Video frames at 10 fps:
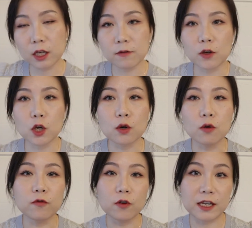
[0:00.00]
If you
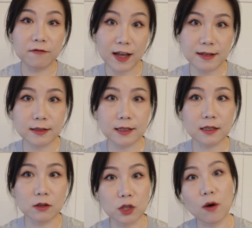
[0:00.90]
go for
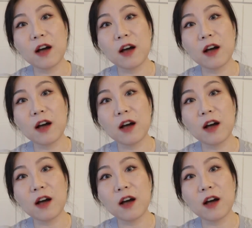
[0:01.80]
events, you know,